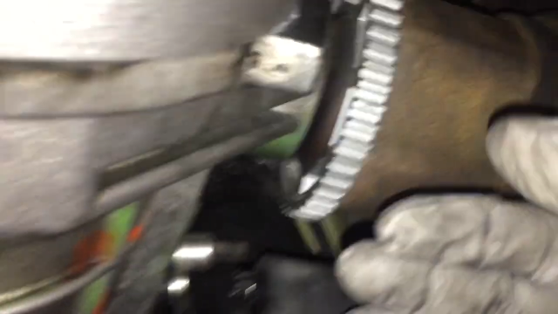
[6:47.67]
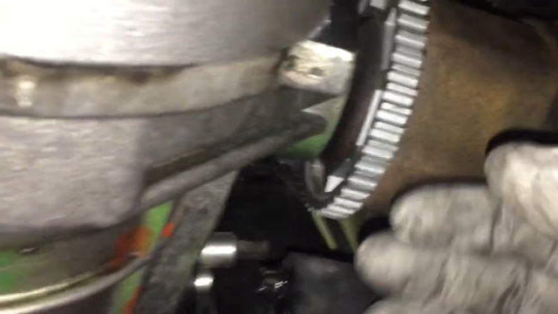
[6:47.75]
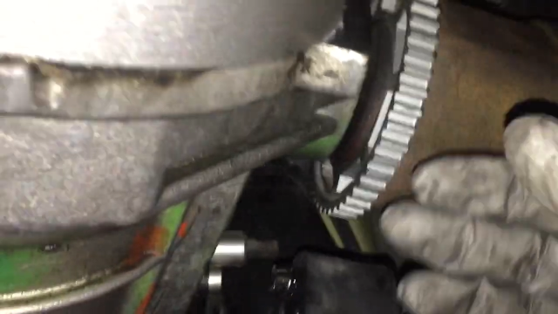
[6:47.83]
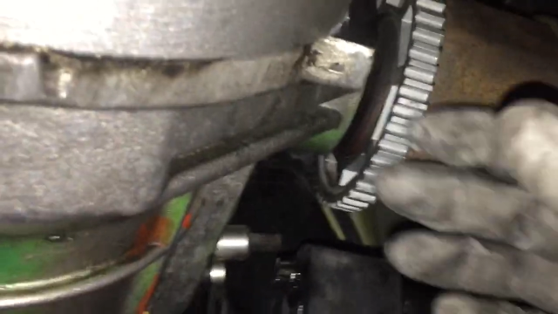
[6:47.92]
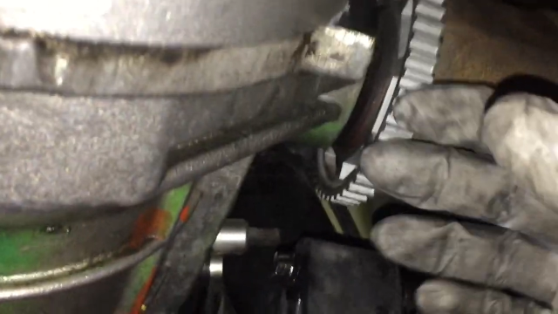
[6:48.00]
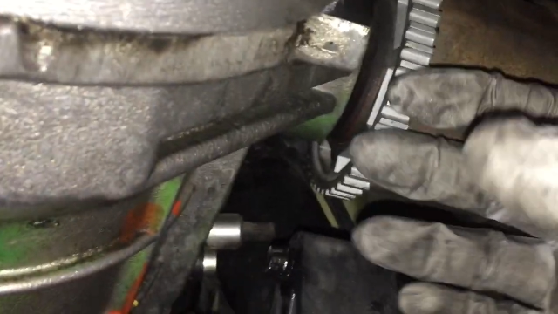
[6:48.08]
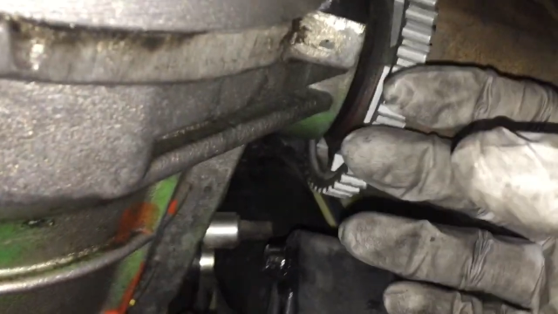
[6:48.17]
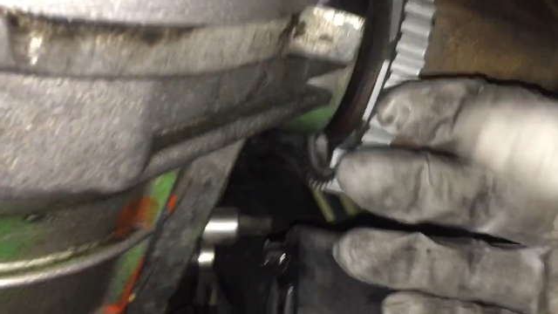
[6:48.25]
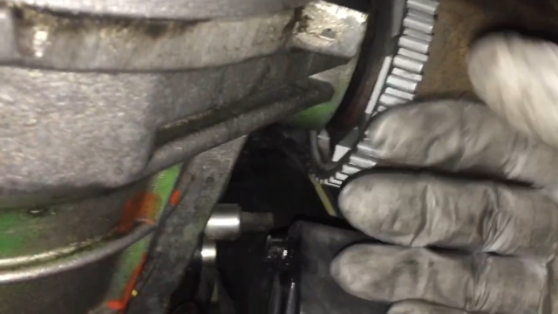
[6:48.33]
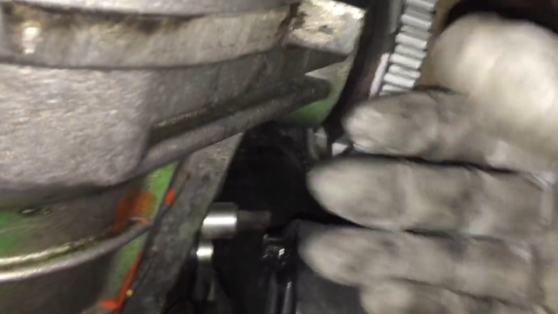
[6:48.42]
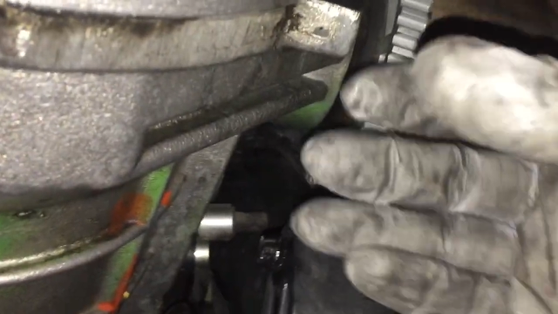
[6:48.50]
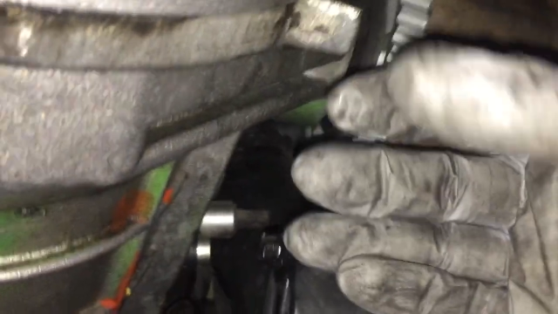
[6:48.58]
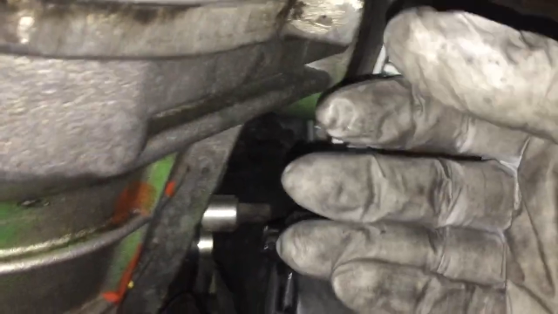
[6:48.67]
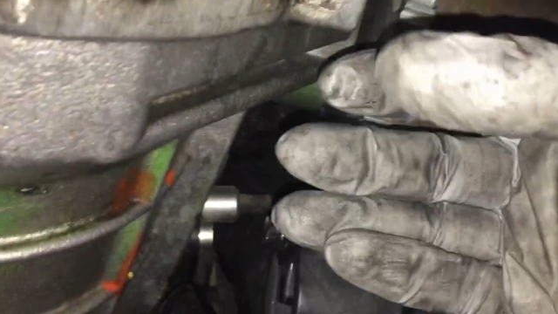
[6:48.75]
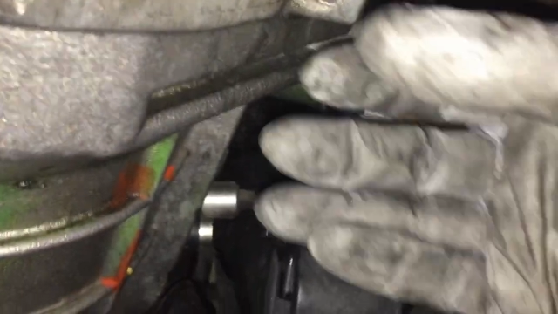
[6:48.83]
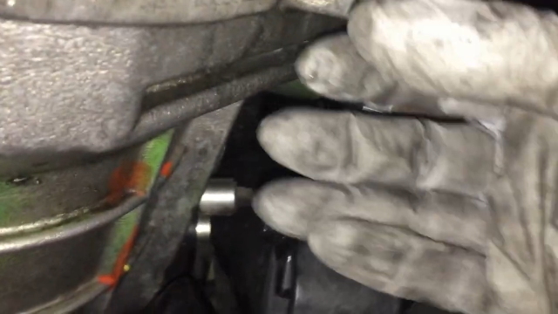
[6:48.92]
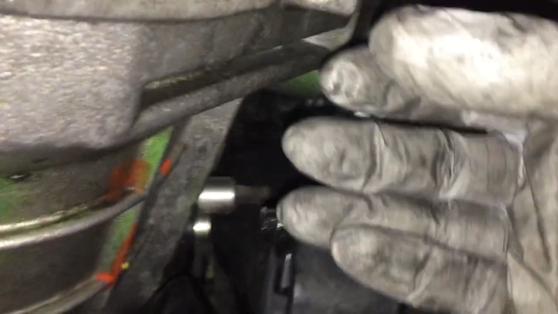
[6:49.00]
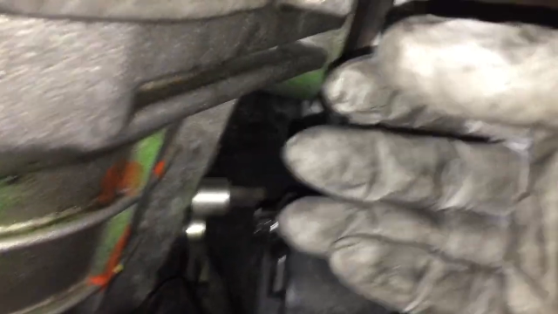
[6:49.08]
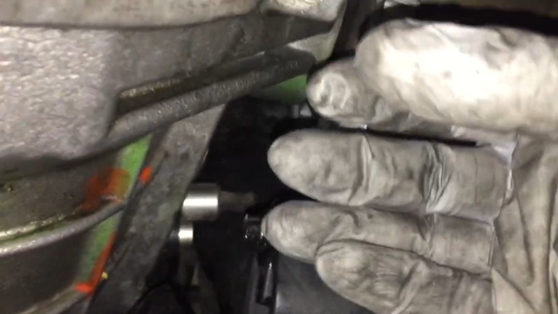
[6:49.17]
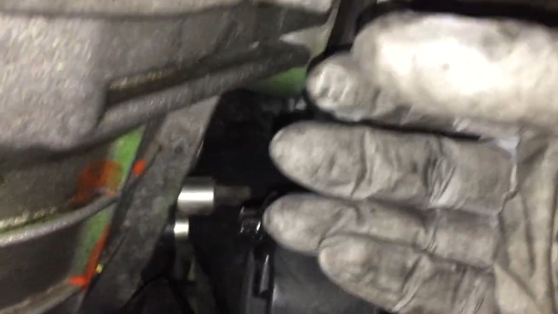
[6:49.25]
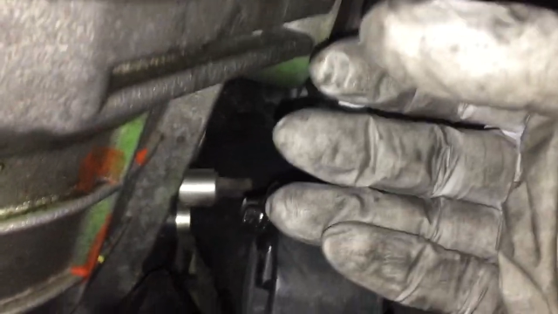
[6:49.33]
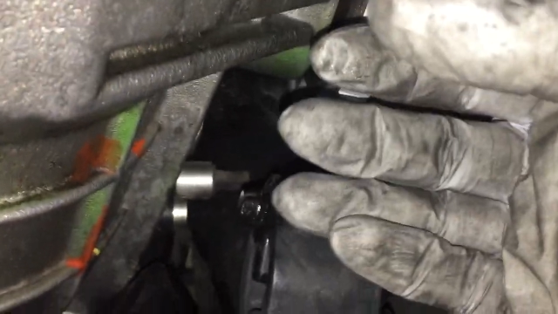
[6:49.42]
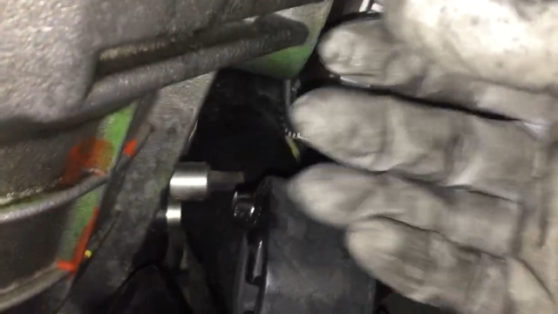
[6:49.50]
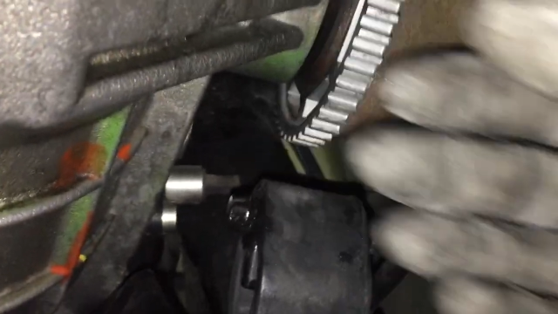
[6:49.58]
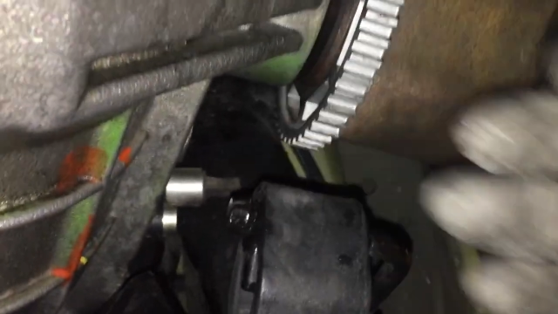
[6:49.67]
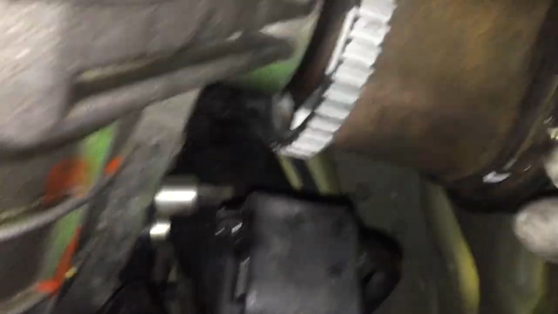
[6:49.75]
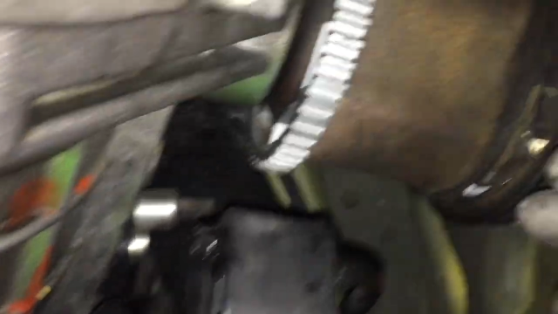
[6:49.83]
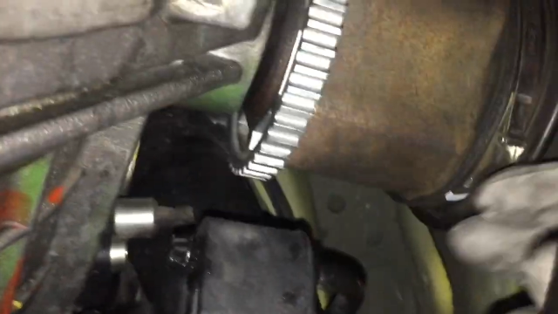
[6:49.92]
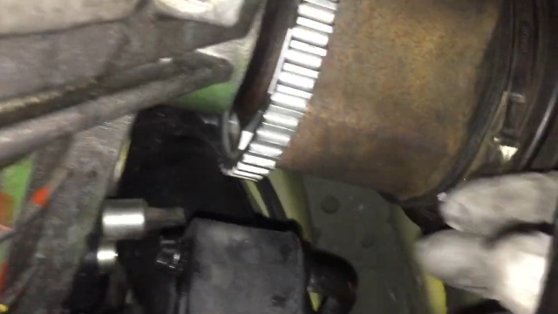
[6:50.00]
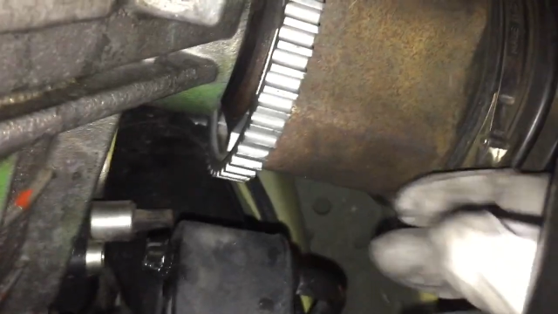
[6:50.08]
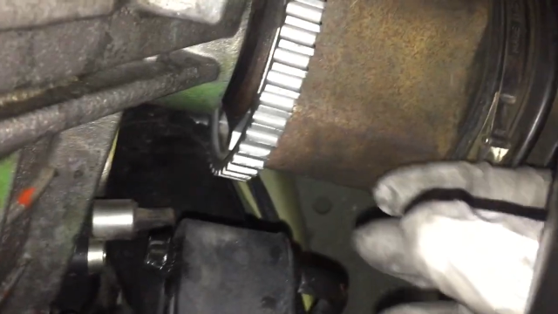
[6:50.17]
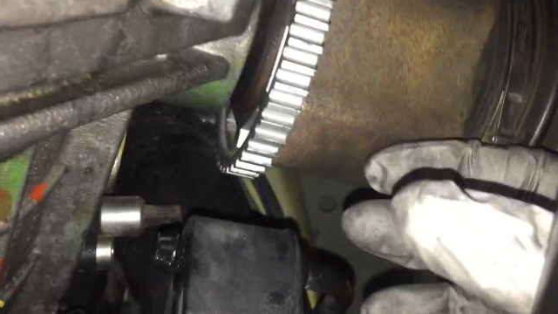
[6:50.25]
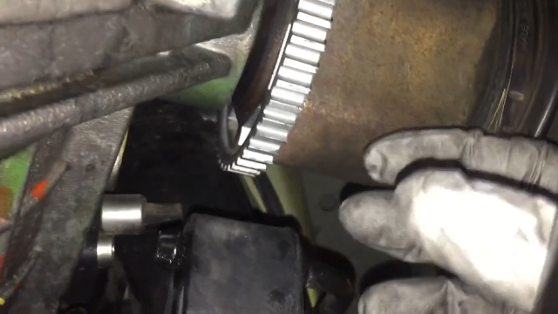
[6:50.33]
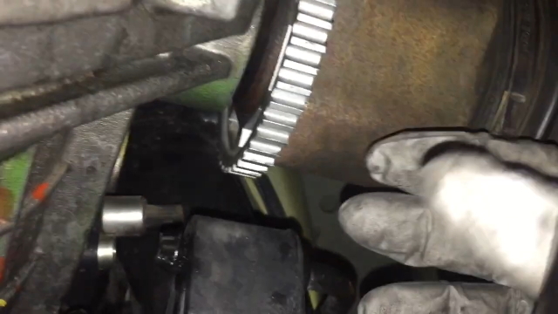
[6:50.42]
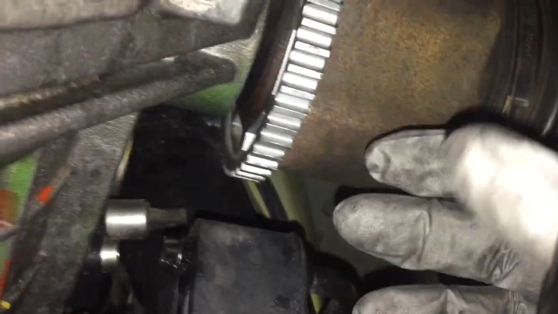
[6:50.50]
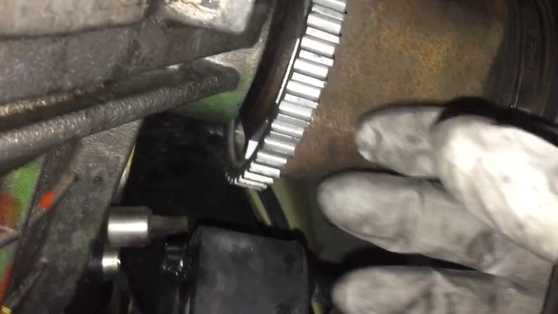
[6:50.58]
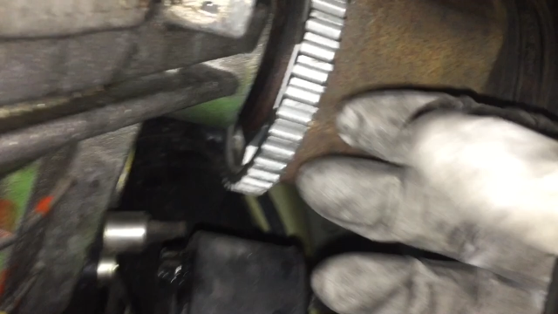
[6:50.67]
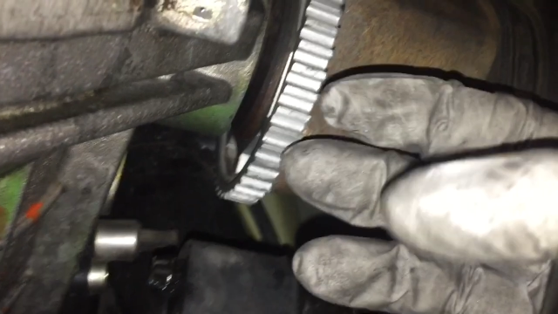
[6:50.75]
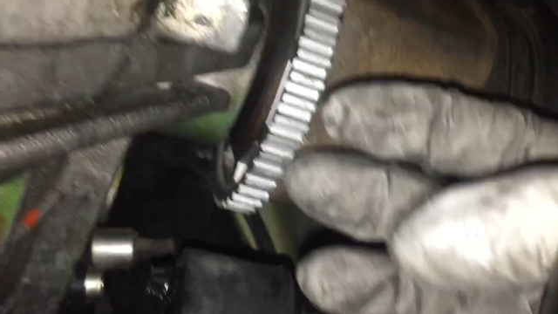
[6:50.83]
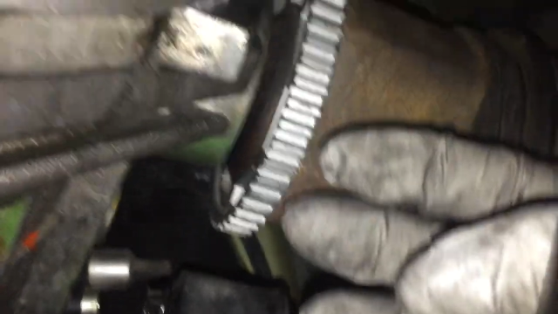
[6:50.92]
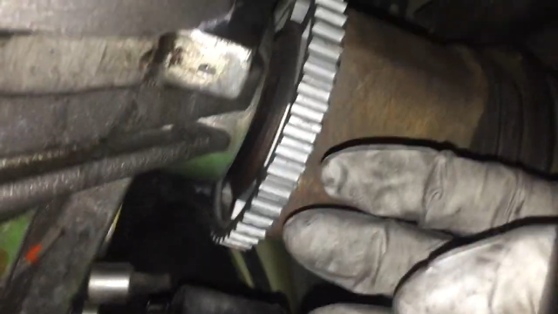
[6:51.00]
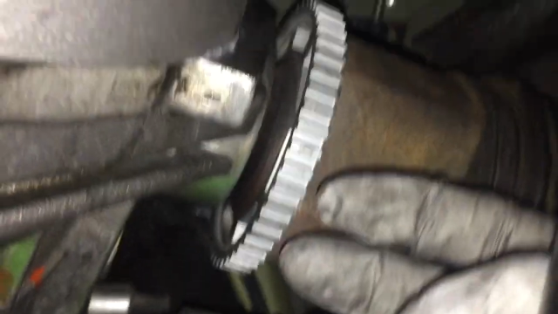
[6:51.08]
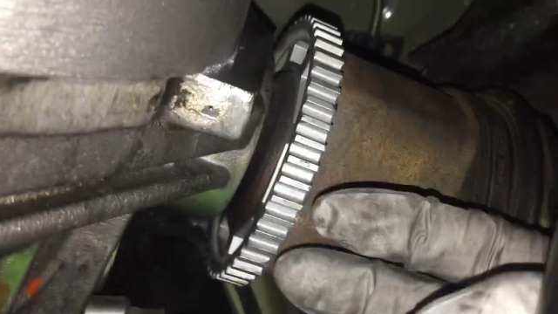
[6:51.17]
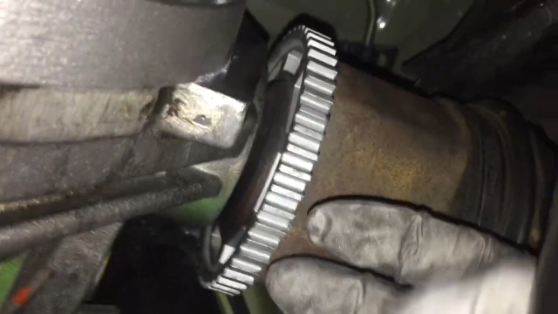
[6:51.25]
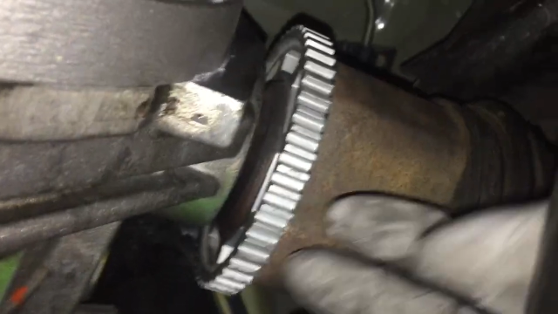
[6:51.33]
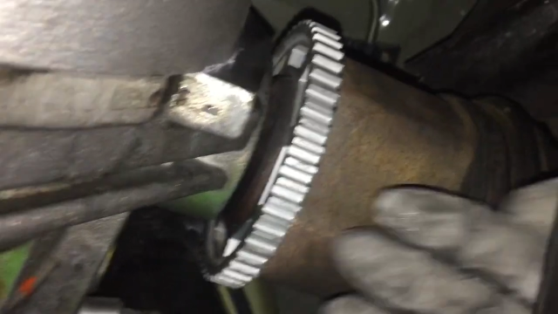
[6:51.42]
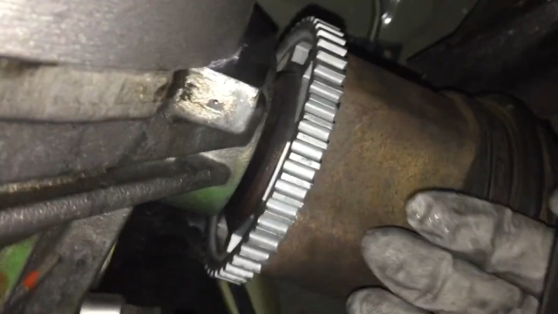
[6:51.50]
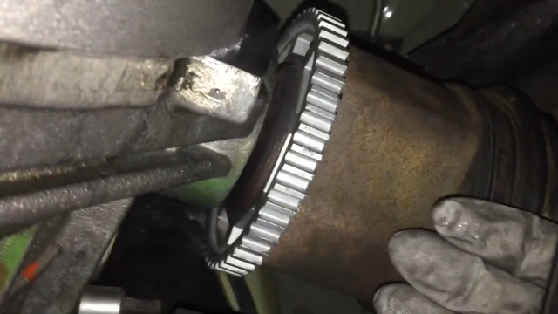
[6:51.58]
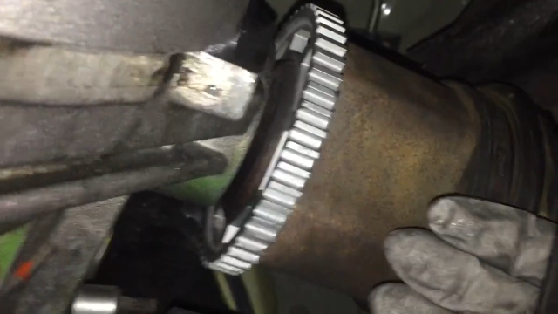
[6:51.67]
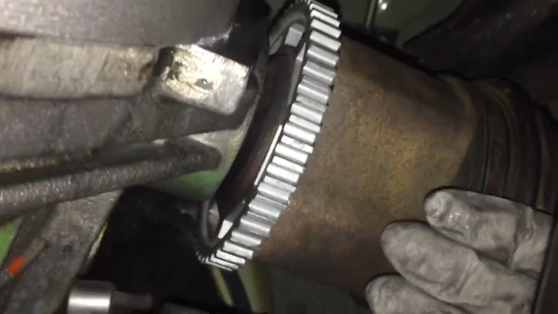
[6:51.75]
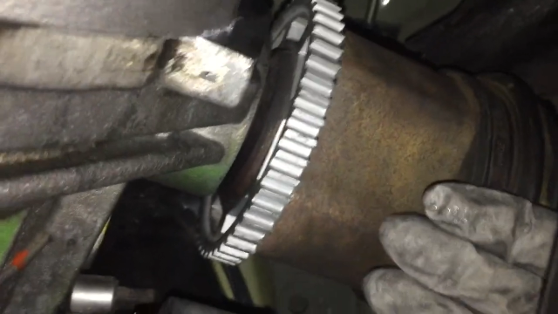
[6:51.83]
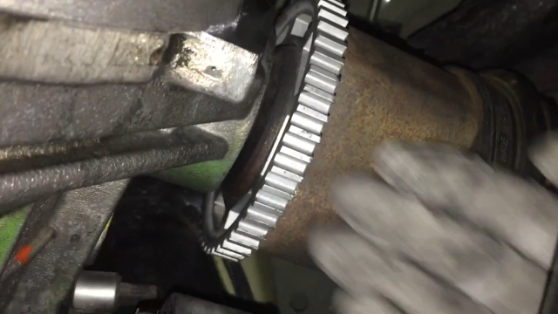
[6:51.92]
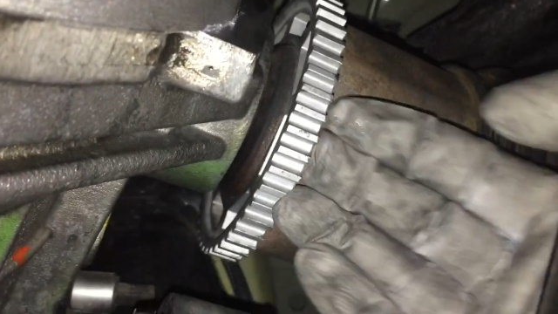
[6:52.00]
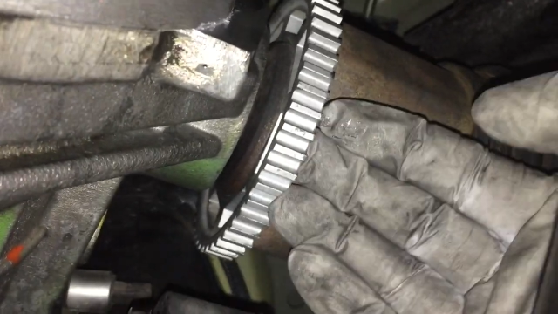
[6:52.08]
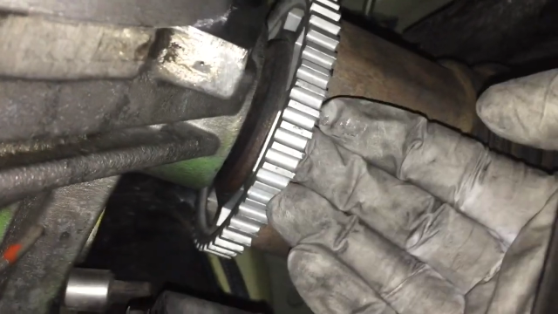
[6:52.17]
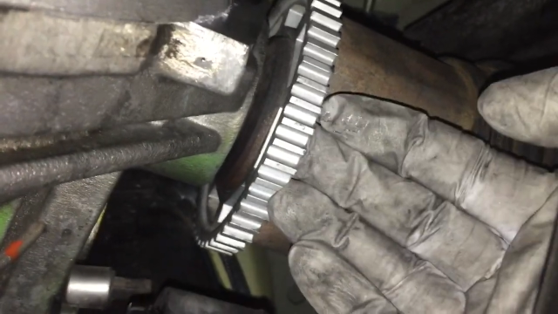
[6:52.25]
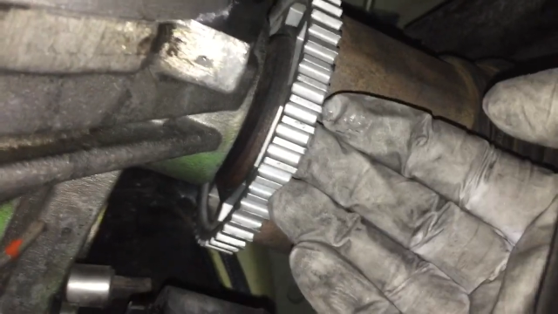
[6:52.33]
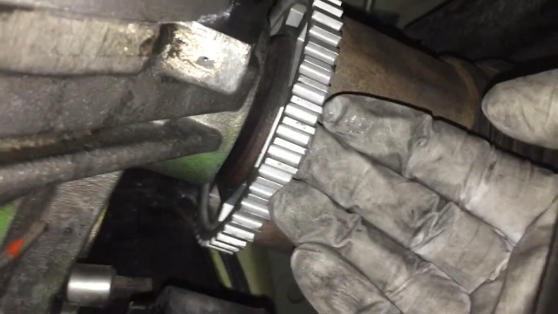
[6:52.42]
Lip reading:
(no speaker visible)